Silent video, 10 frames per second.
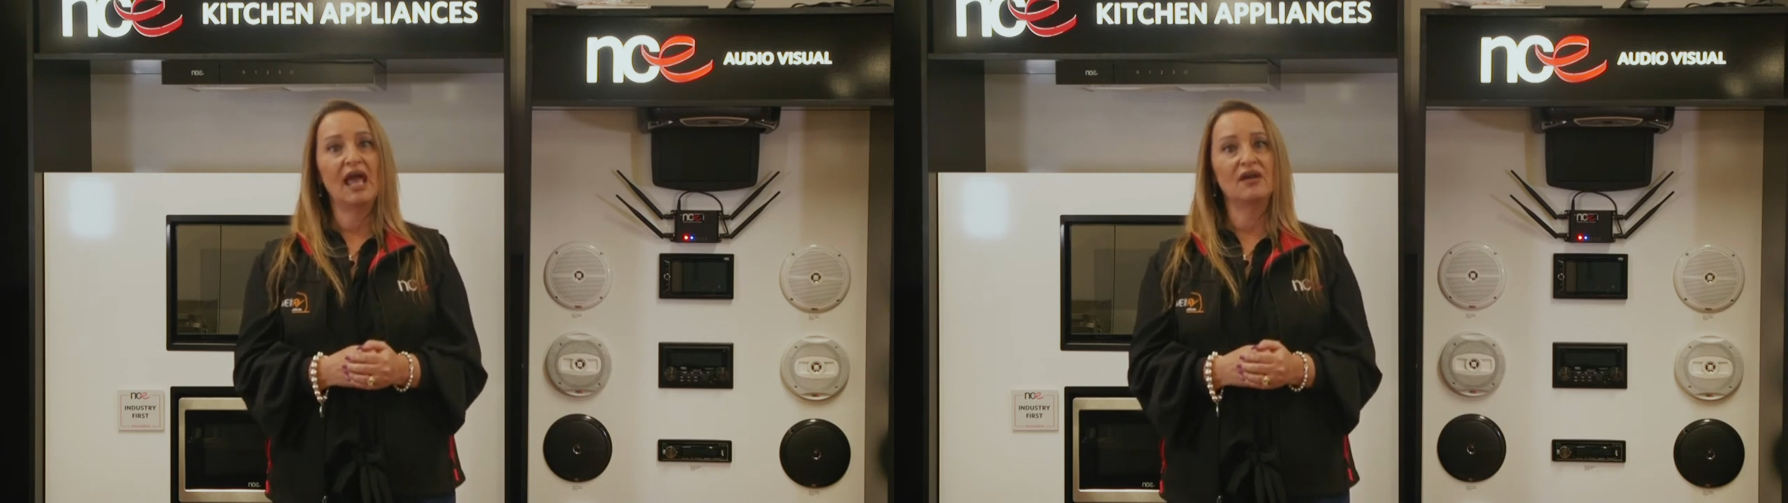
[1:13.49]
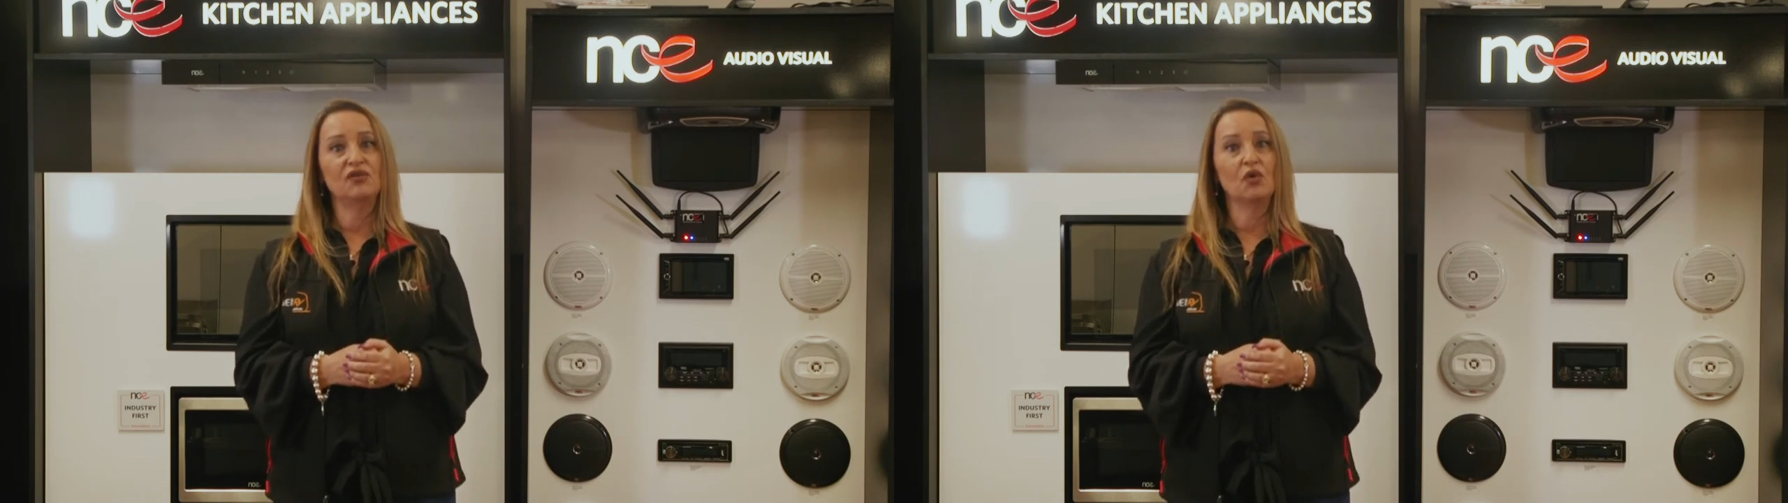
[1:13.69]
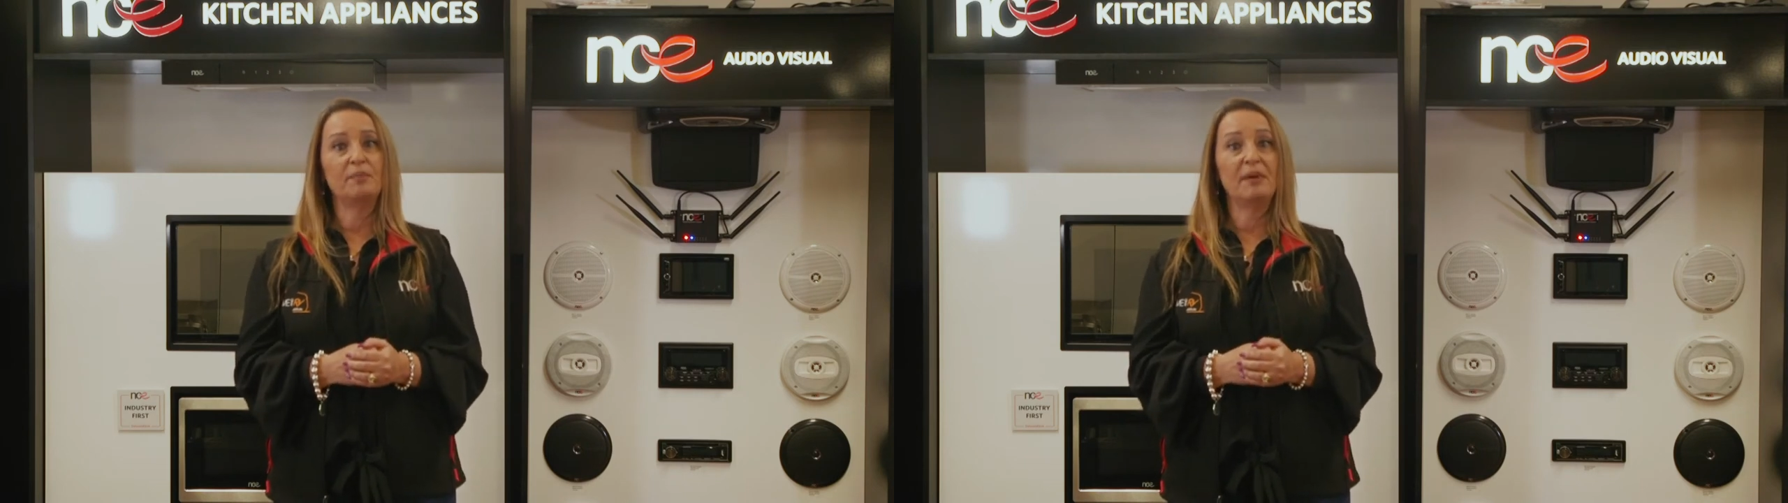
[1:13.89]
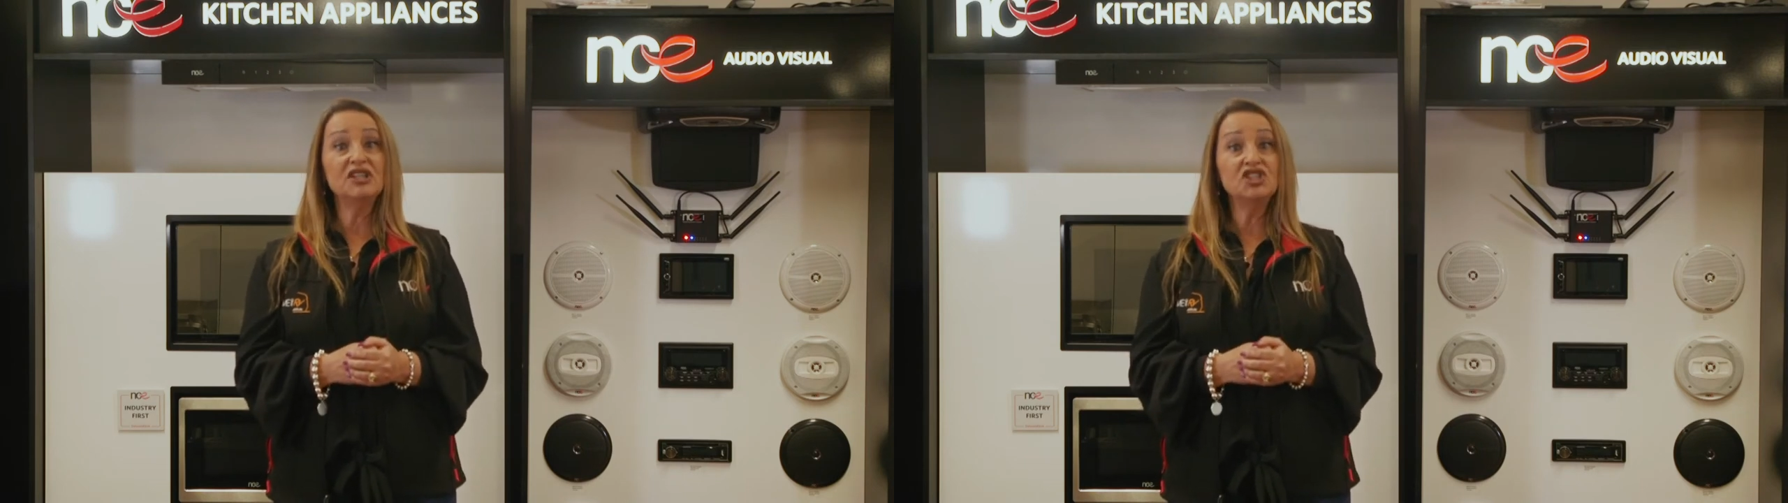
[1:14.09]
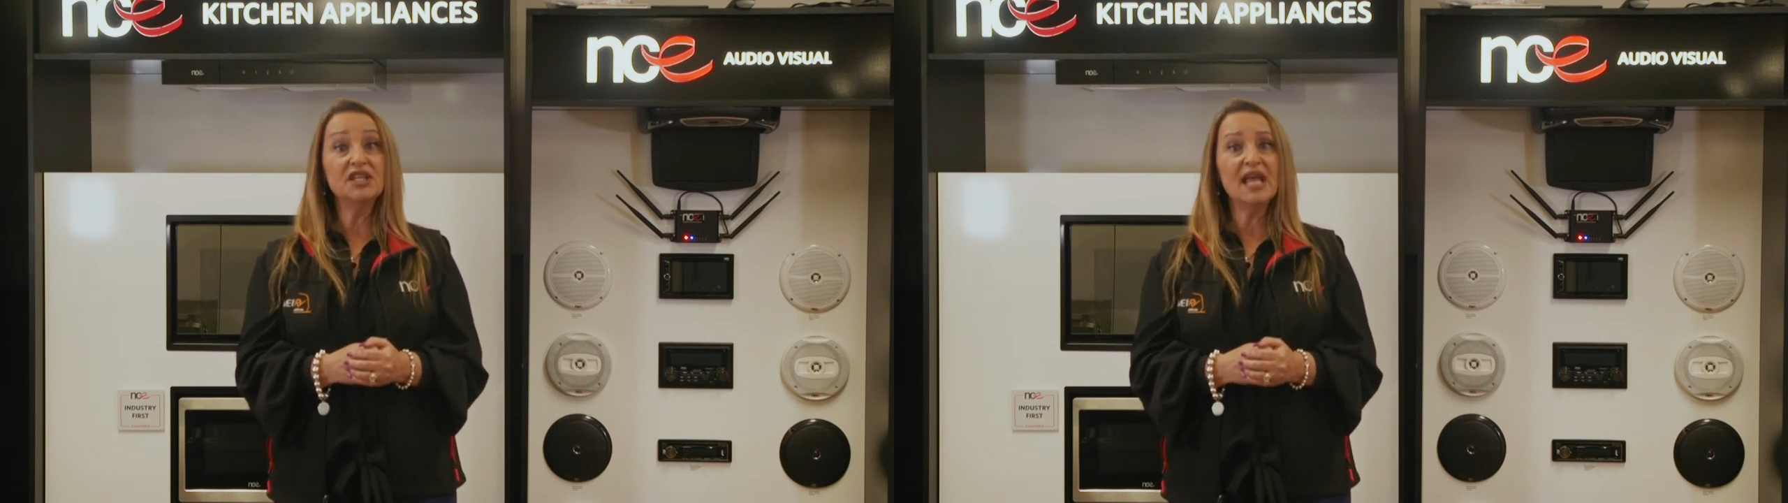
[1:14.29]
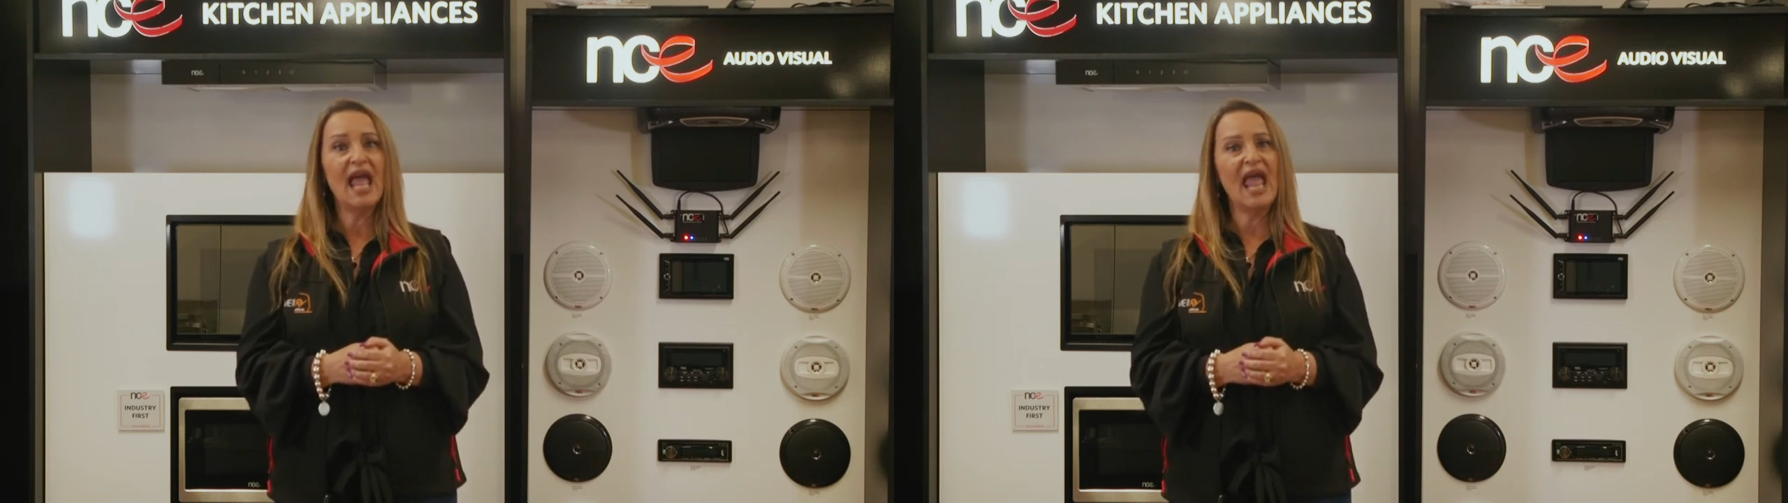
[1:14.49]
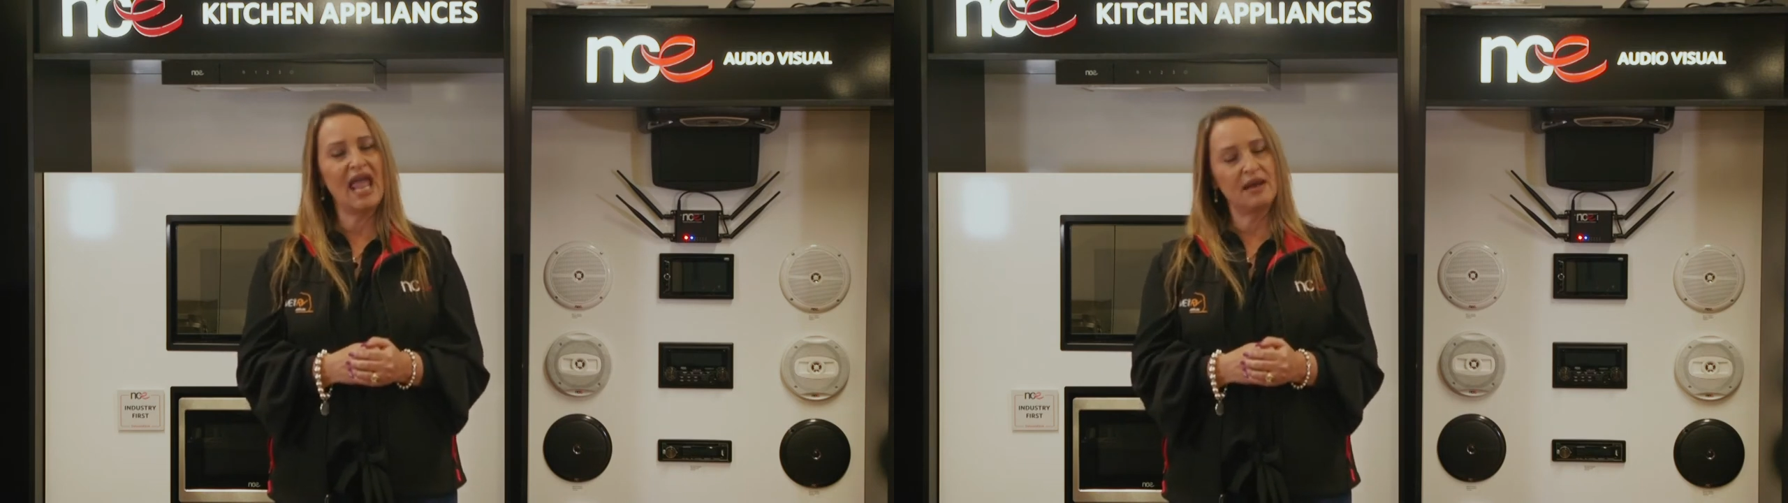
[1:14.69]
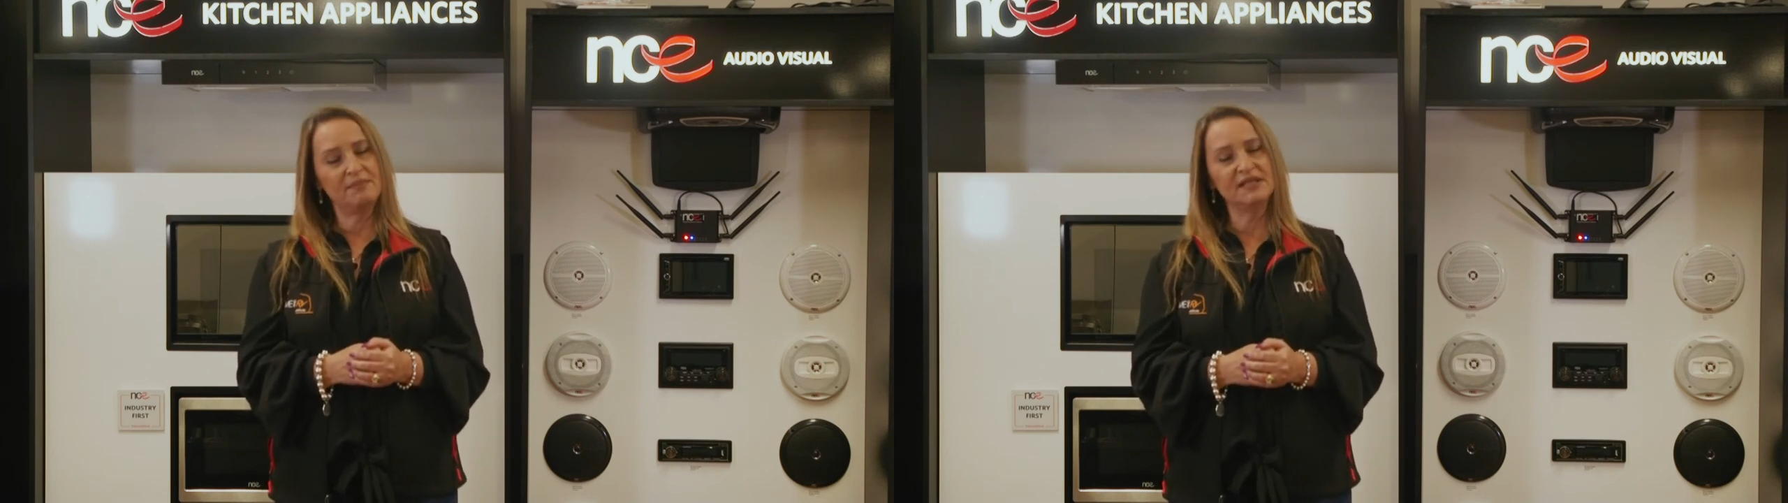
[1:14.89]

out of your budget and